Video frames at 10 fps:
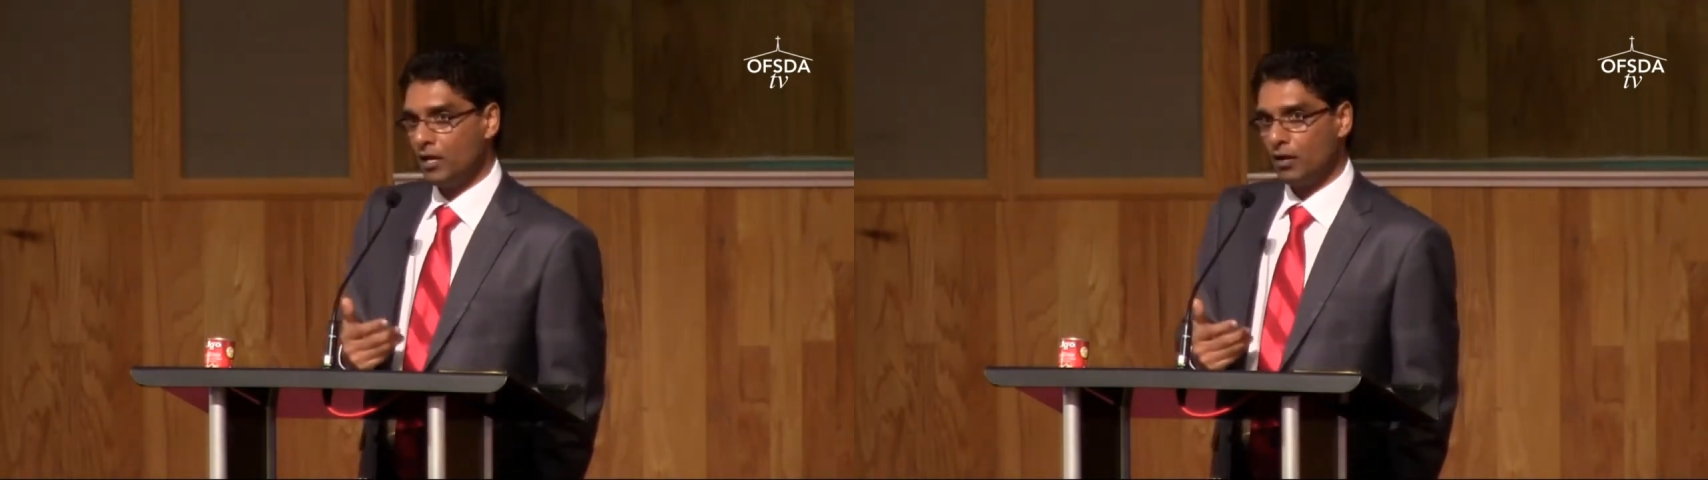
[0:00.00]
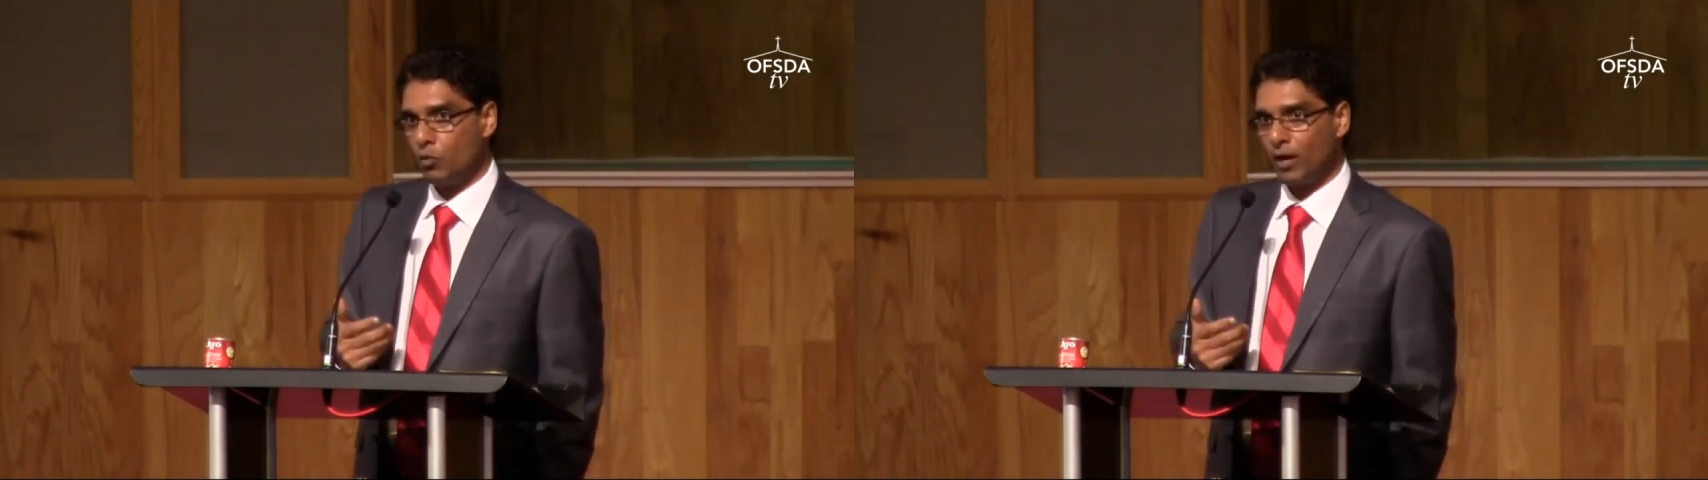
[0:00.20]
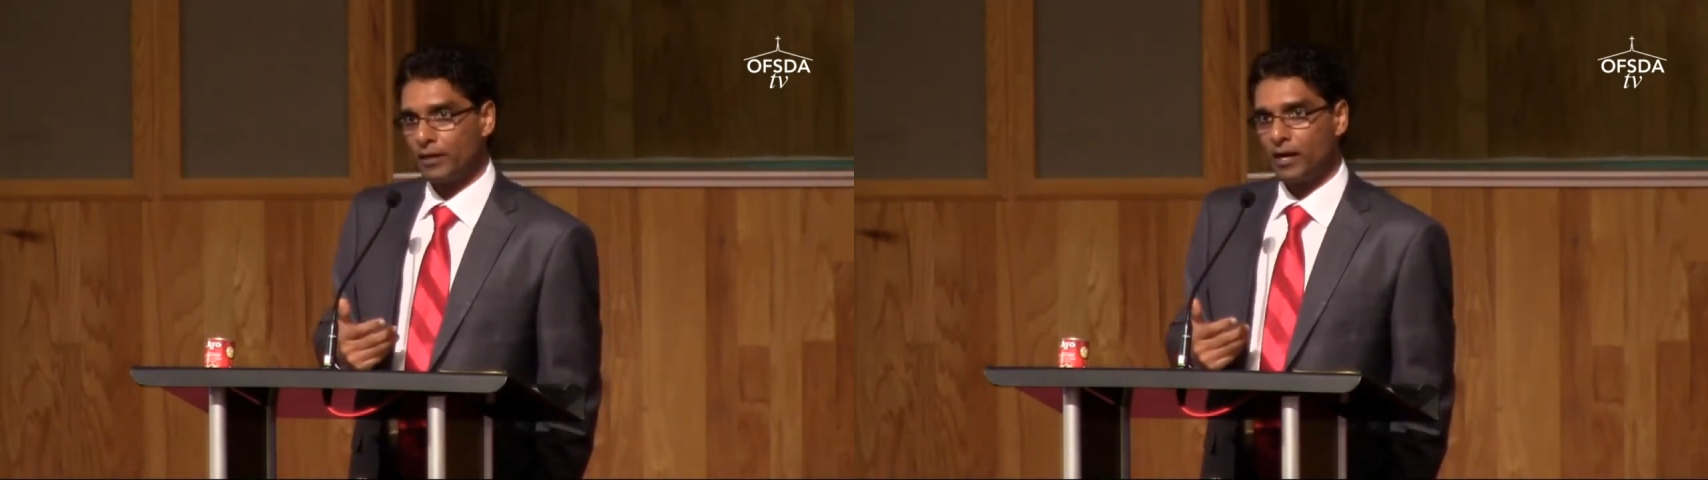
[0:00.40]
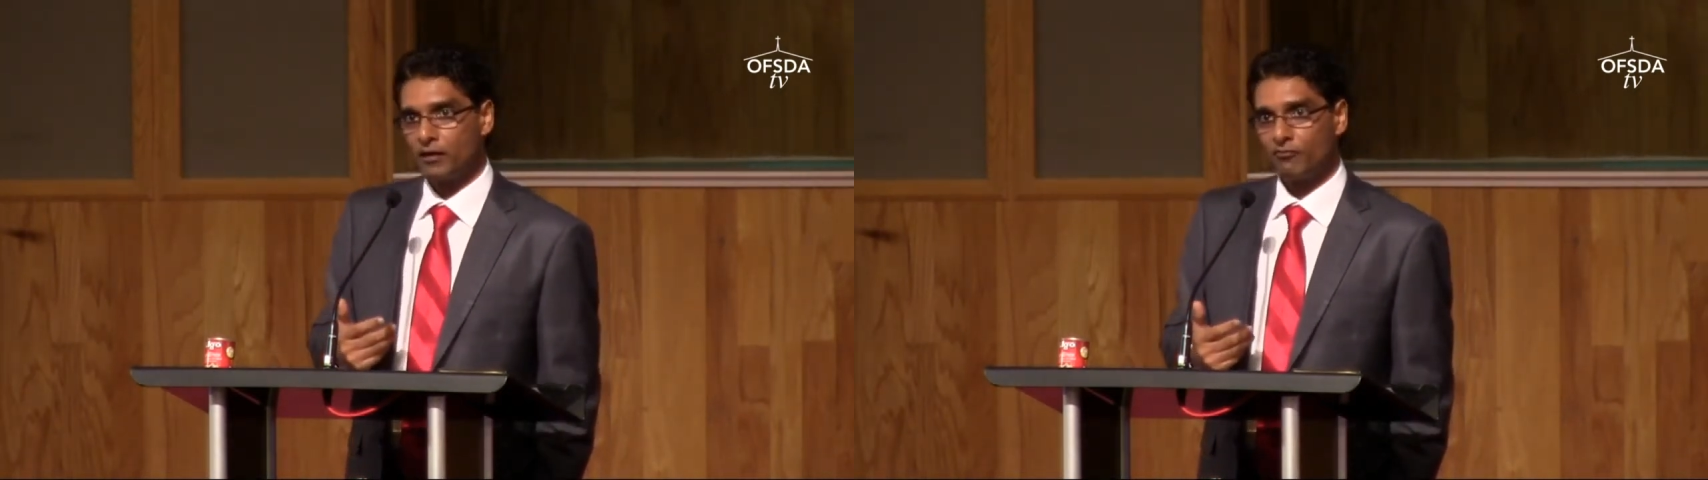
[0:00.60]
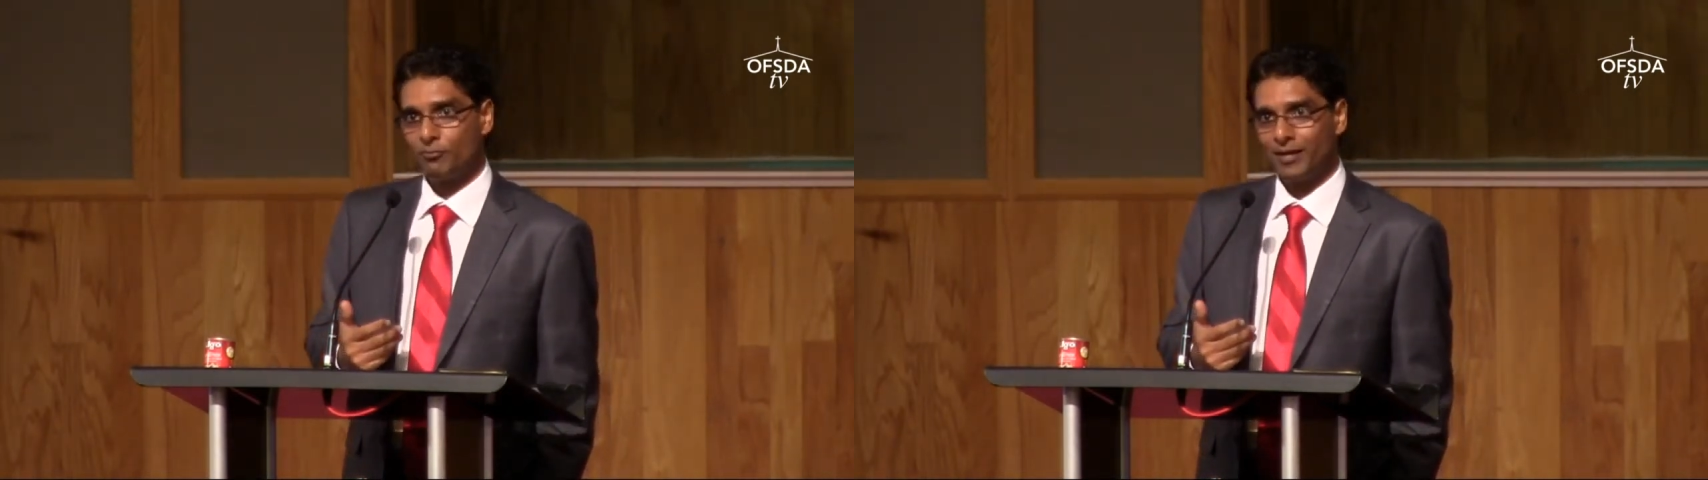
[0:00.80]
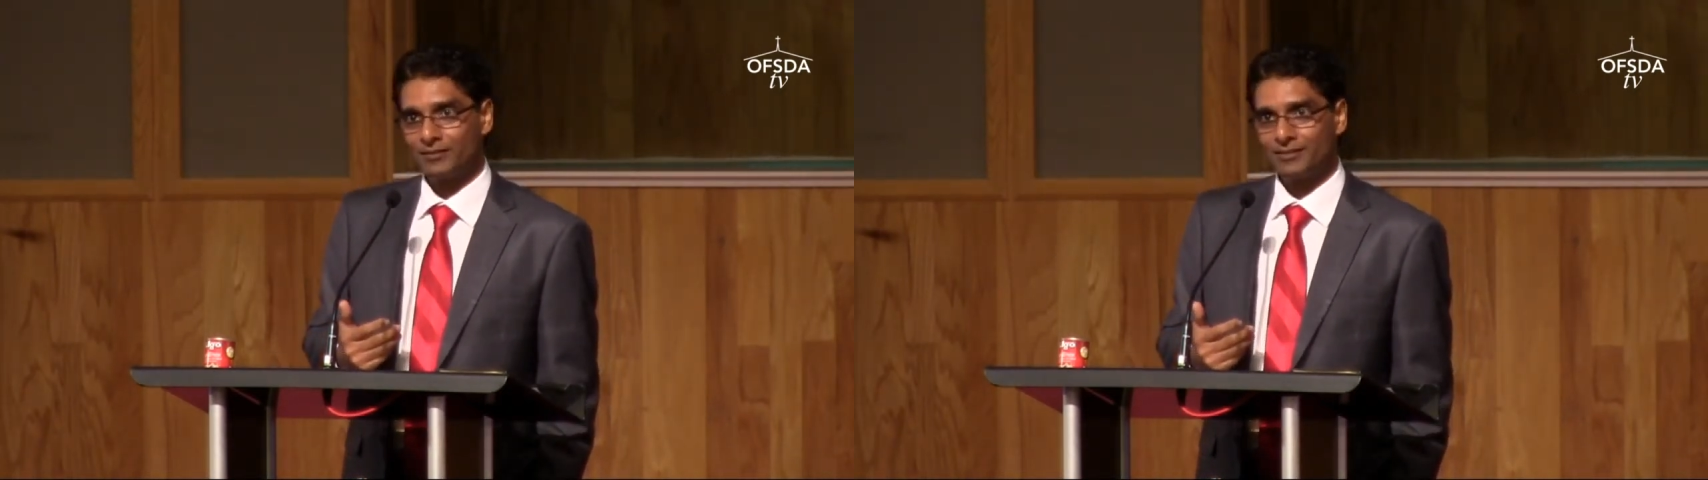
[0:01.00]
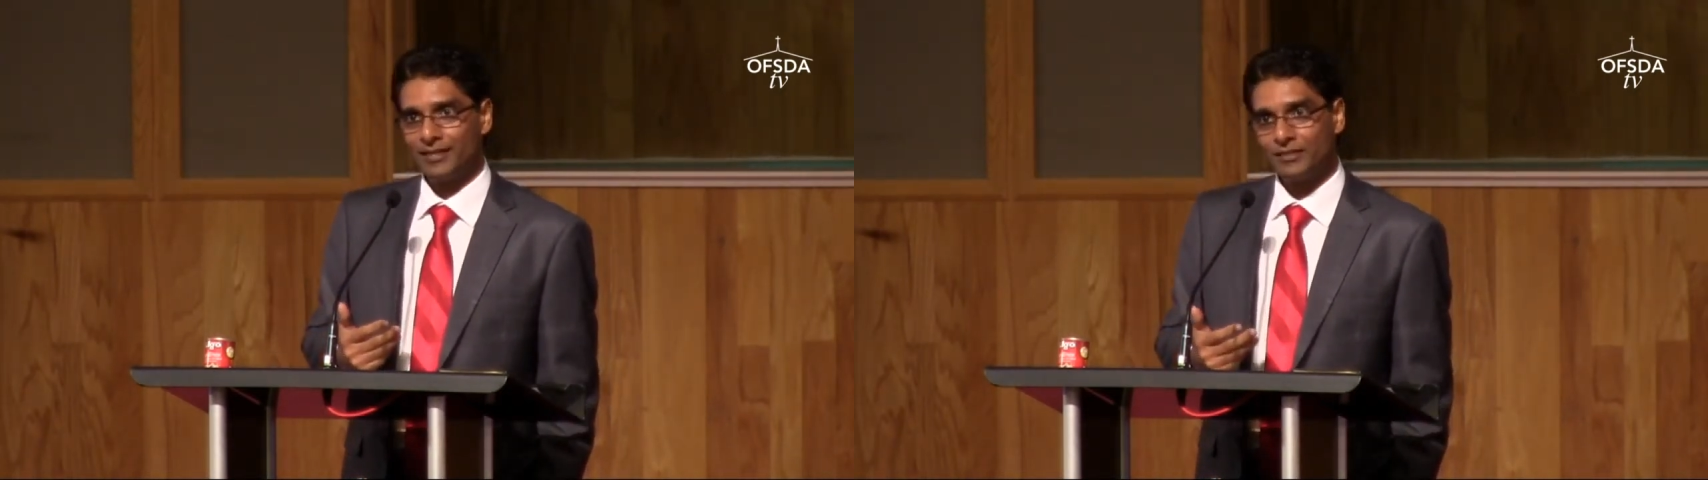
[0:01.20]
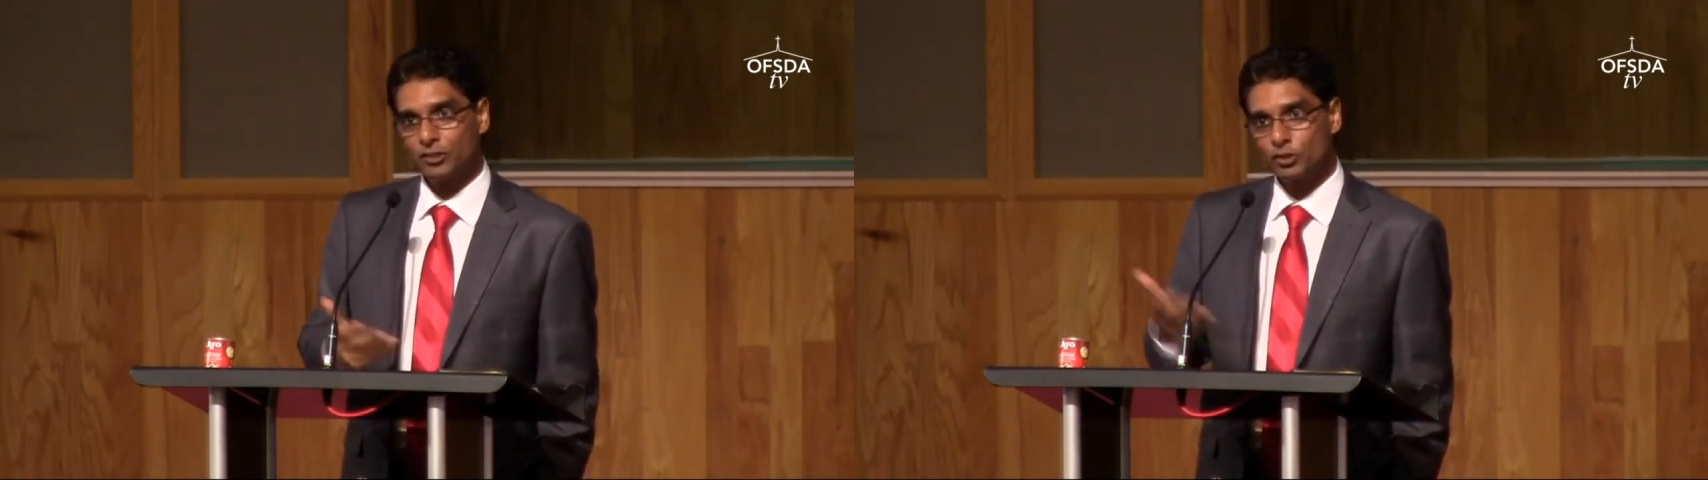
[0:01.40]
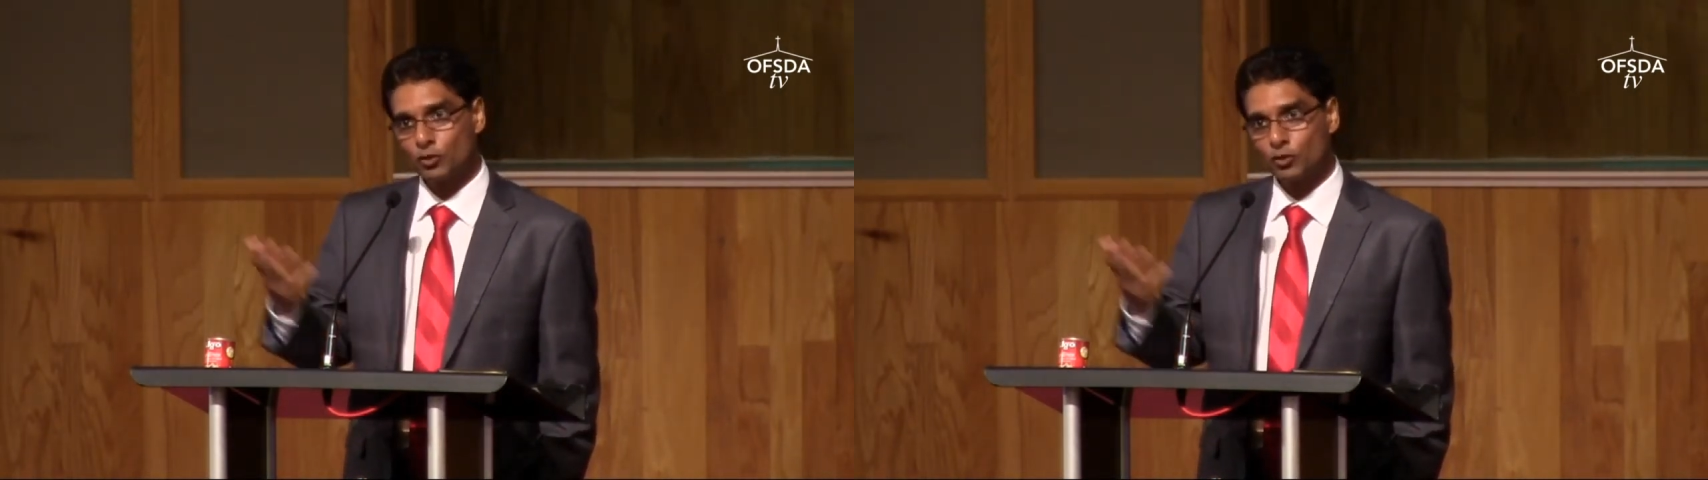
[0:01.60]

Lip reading: 1 hour of presentation,